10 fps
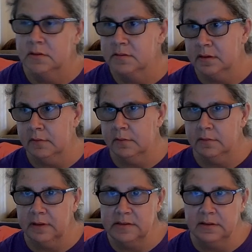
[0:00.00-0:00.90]
so
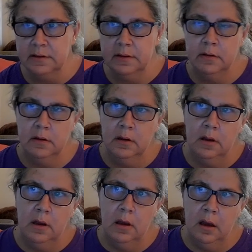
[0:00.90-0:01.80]
that's good.
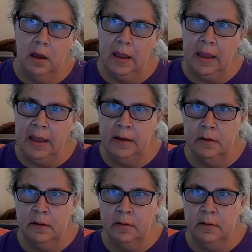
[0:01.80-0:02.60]
And